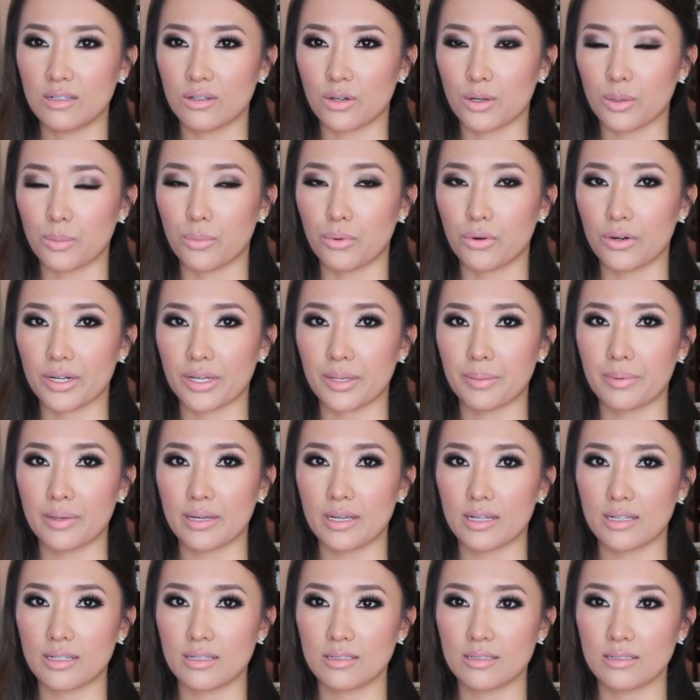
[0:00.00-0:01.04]
or a
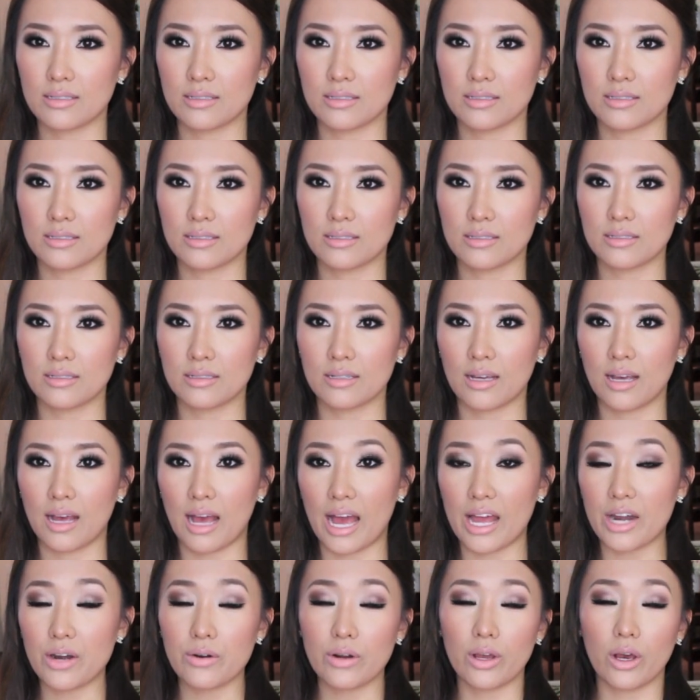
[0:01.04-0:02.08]
porcupine.
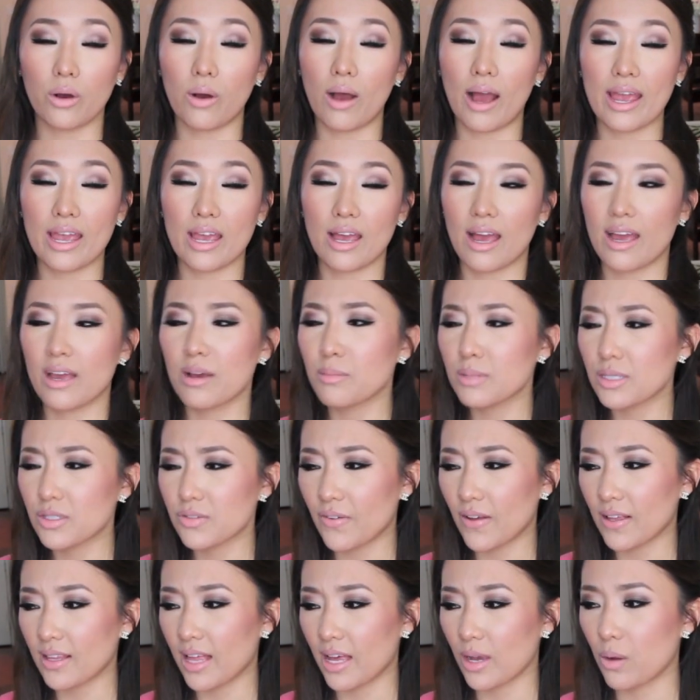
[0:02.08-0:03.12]
I don't know. I, I almost
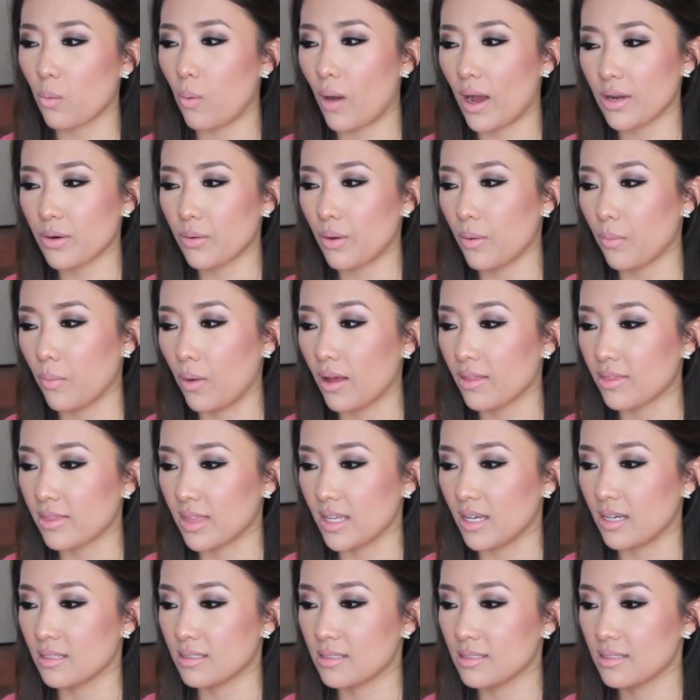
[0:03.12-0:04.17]
felt like, why do I want
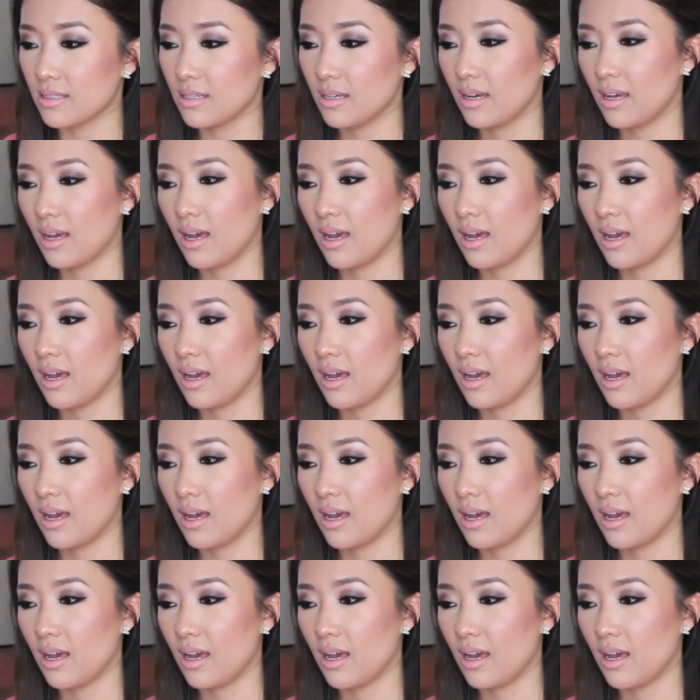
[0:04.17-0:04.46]
this?